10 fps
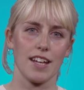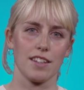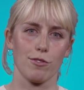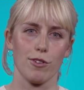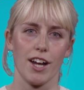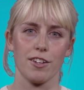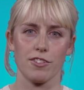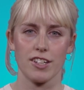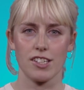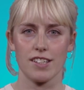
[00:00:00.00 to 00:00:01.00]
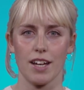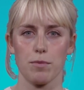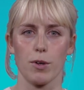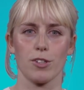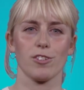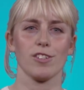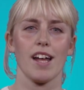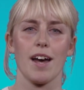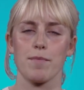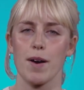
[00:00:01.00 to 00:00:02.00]
at the Vrije Universiteit Brussels,
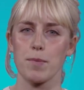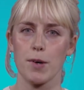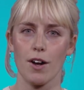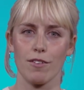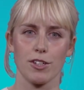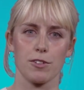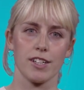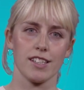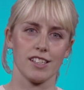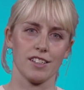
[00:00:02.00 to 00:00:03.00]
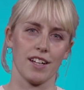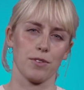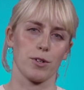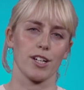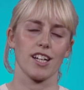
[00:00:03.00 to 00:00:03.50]
a member of the Green Deal network.